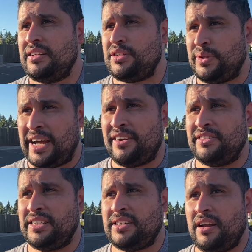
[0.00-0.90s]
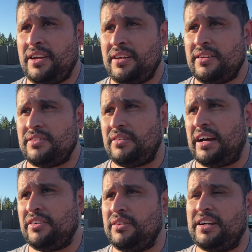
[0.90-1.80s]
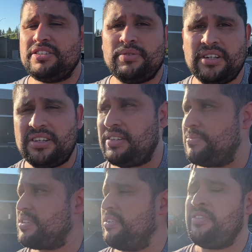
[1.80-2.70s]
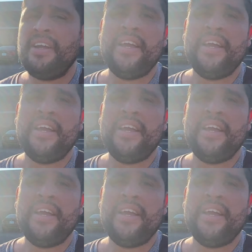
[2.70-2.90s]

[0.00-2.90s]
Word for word: doing auto detailing. So I don't know. I just want to see some stuff.